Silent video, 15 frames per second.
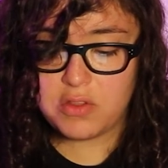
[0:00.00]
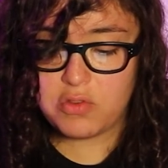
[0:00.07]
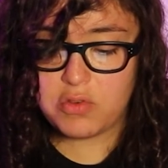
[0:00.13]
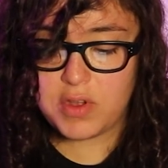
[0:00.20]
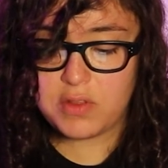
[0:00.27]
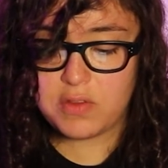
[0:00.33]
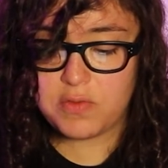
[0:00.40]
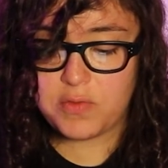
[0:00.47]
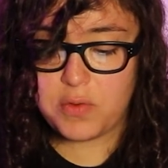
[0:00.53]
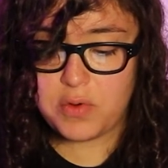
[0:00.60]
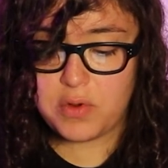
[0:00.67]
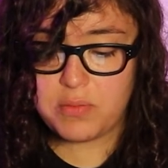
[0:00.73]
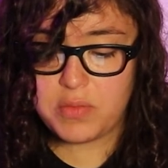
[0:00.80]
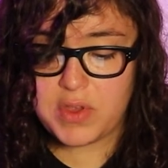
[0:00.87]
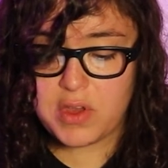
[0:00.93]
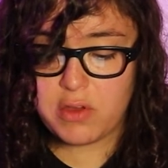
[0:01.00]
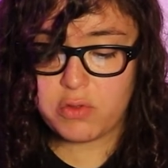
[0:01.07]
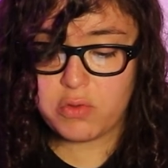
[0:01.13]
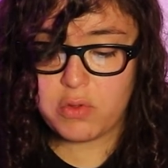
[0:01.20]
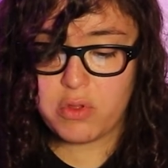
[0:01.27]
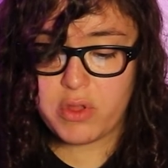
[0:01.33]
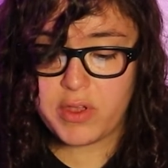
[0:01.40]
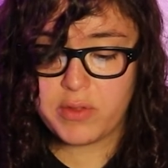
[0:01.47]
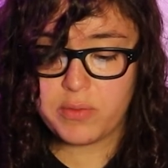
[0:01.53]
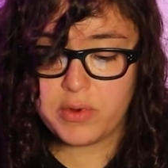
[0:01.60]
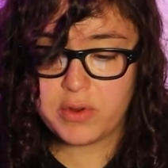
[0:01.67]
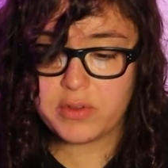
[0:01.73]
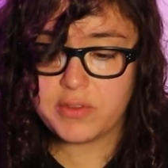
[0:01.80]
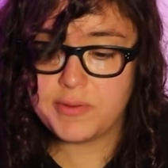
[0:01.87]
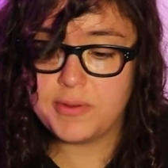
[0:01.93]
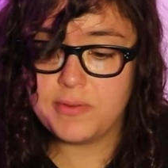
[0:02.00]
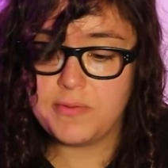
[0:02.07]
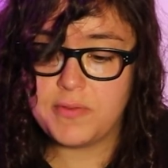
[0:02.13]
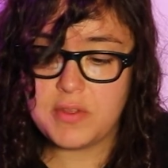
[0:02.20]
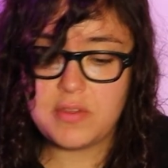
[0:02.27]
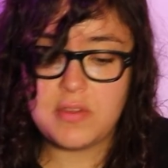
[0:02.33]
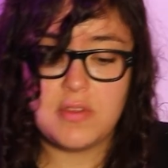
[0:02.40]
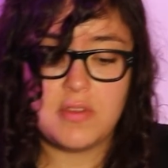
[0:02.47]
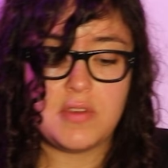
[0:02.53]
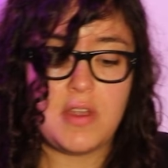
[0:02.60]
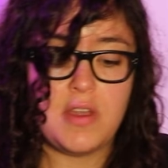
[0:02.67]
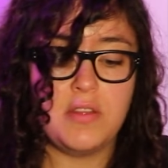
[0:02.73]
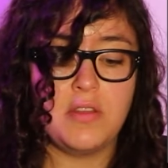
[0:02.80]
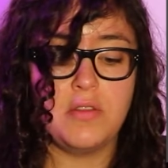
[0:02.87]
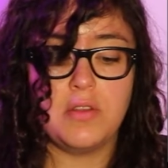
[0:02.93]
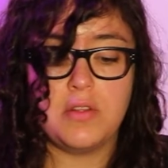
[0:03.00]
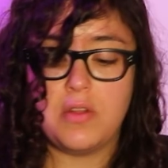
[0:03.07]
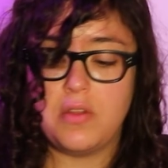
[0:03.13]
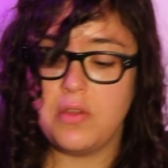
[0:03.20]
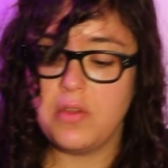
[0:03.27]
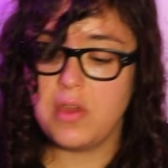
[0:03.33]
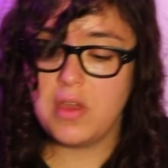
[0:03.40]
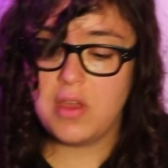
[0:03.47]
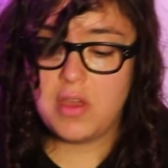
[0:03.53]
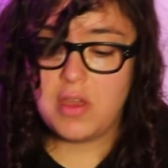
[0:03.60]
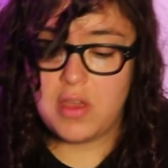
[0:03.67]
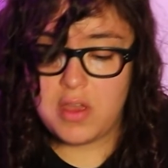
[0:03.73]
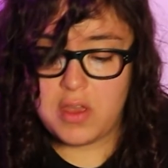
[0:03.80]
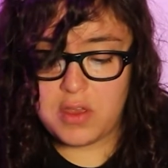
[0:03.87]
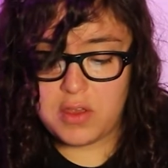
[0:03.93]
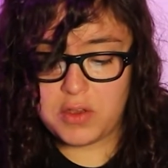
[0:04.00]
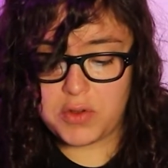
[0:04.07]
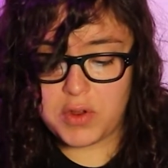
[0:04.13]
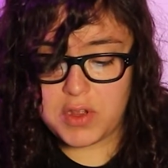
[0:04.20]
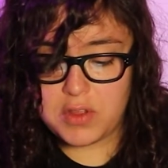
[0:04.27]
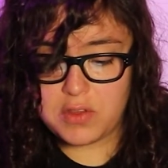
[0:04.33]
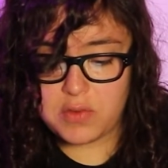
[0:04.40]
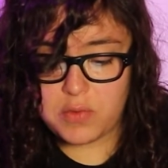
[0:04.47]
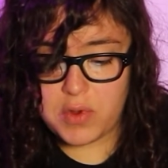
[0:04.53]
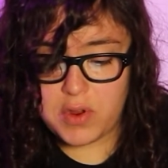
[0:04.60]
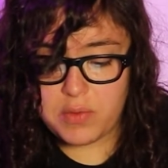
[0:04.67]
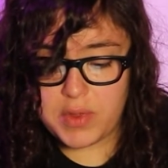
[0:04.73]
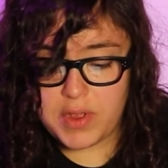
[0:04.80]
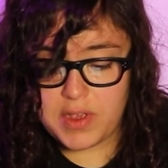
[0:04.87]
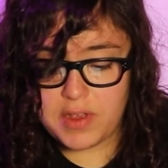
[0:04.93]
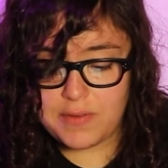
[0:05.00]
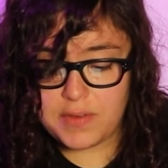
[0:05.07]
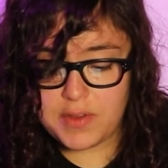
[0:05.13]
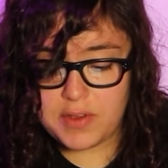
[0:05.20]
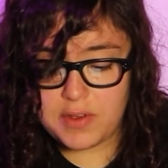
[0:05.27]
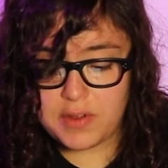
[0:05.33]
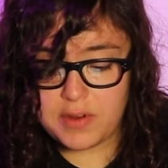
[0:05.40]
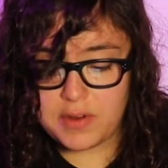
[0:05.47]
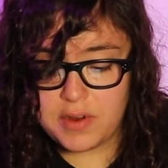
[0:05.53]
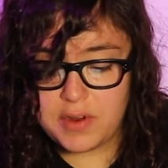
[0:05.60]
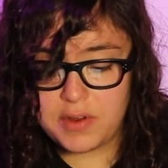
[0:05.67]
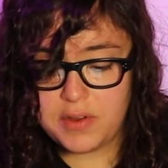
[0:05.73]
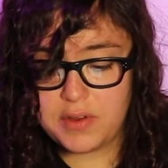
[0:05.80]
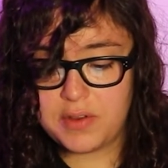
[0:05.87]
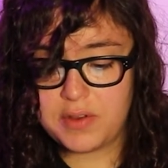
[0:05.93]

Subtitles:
transform the actual line work so it fits inside the little green square we have here.